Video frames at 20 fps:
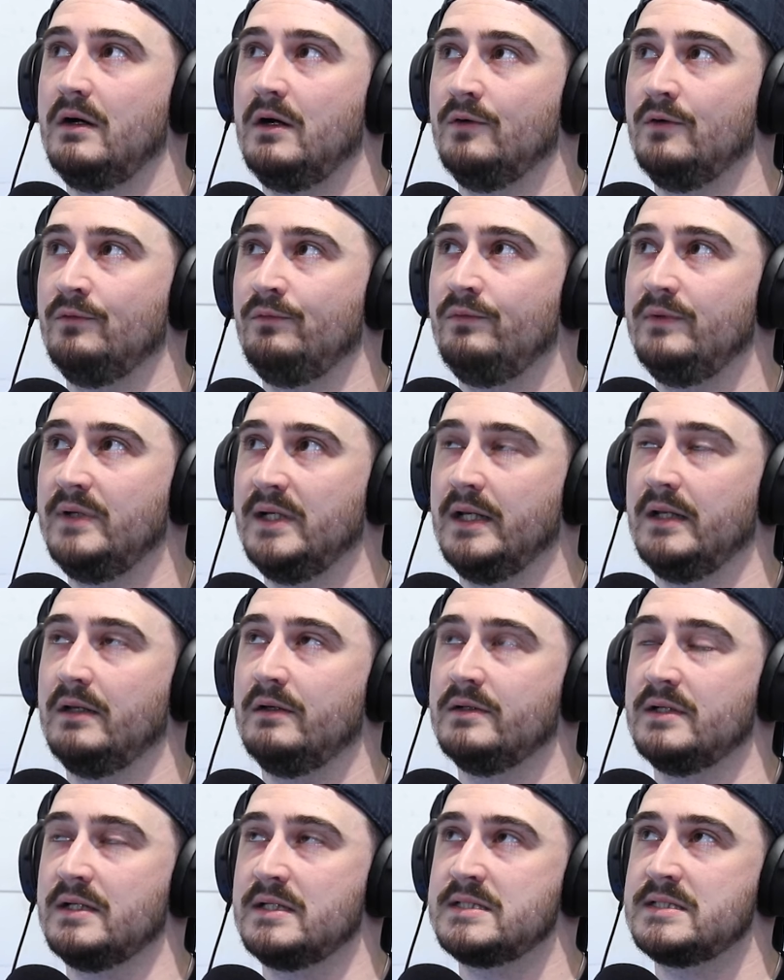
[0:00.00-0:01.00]
I
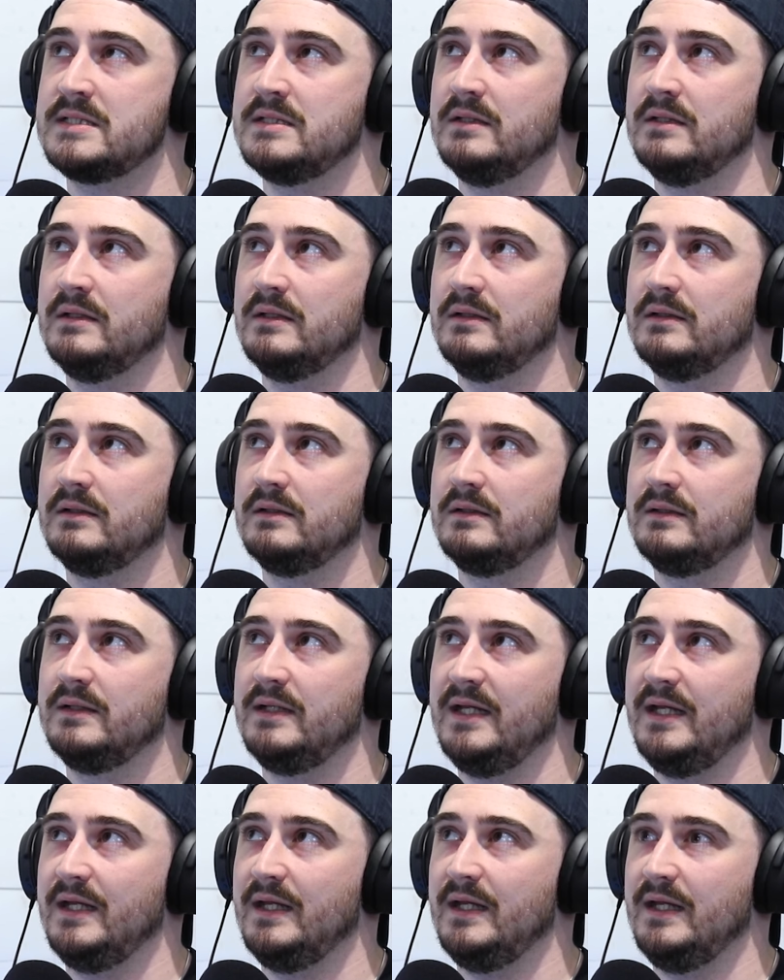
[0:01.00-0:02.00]
realised that
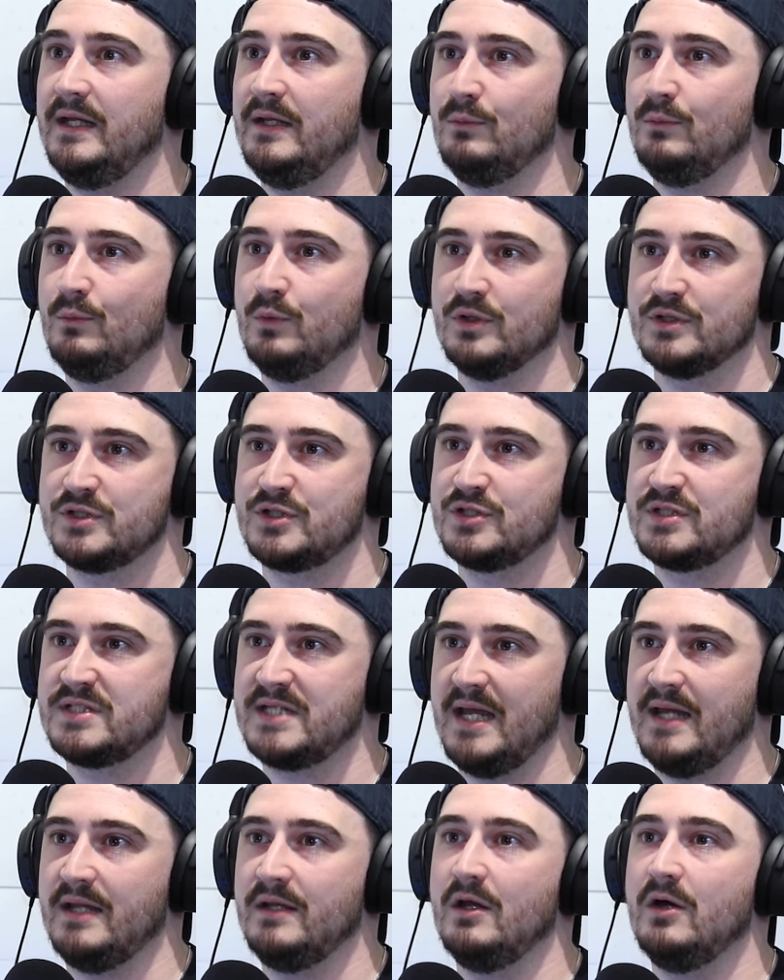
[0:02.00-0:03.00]
it was just
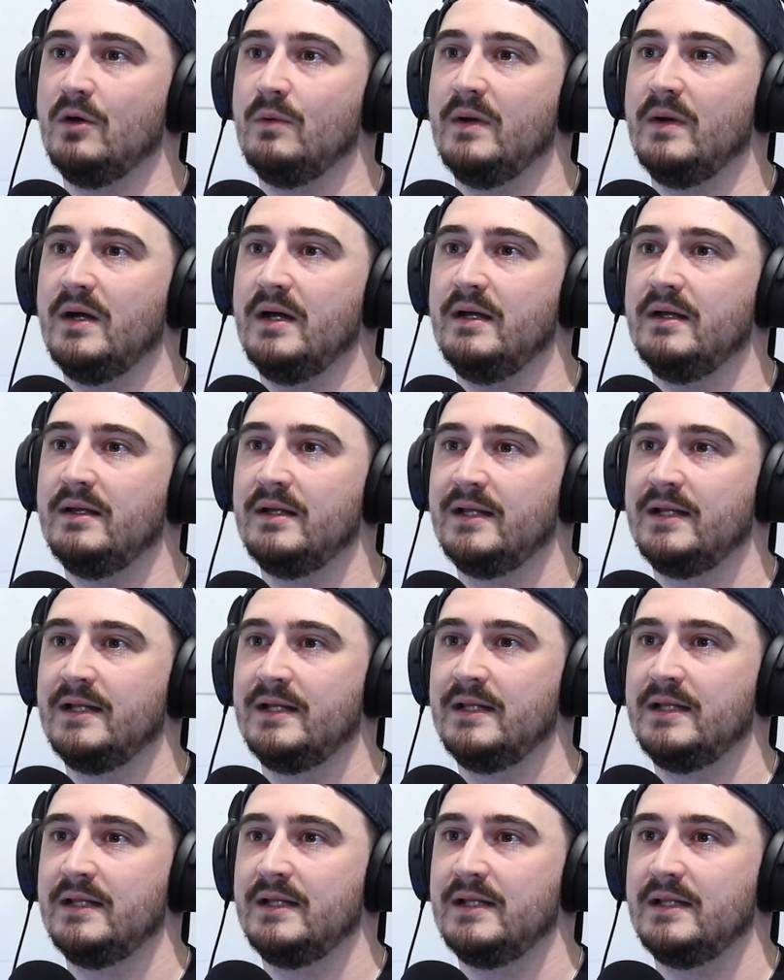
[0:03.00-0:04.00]
getting nowhere,
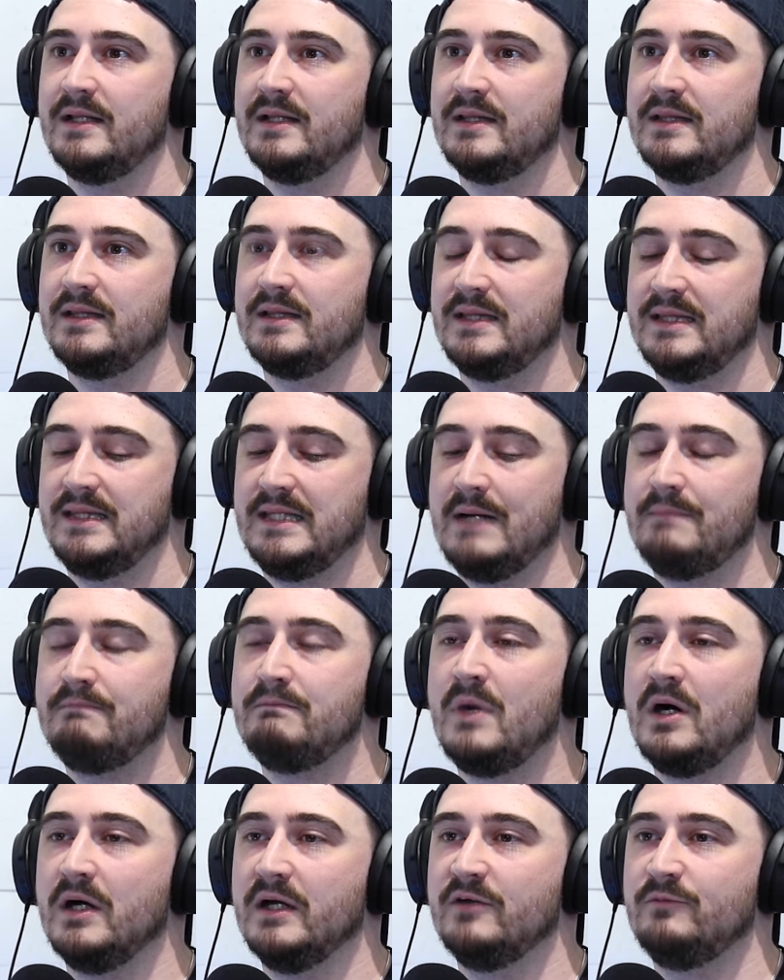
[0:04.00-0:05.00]
that
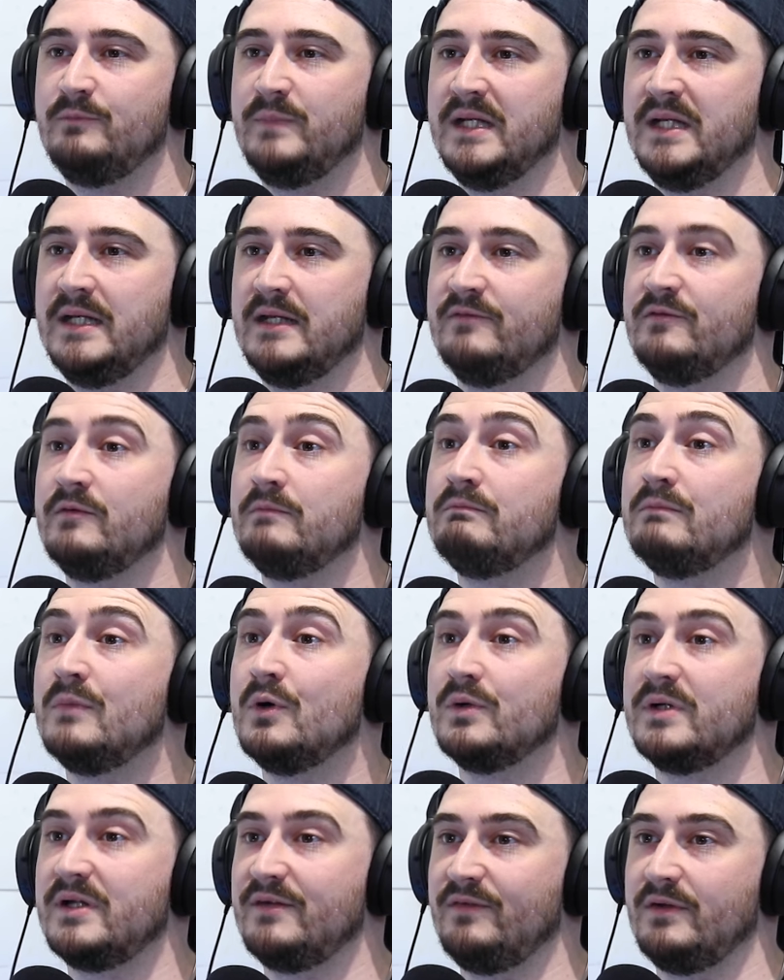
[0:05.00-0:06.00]
might have been even
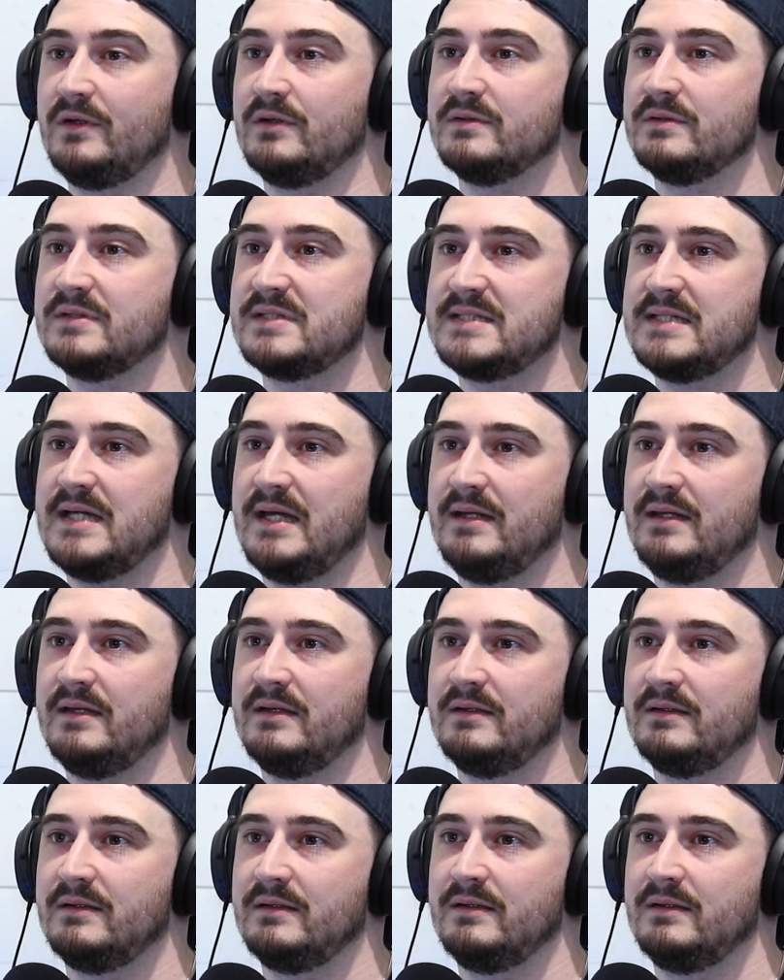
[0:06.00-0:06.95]
more difficult to take.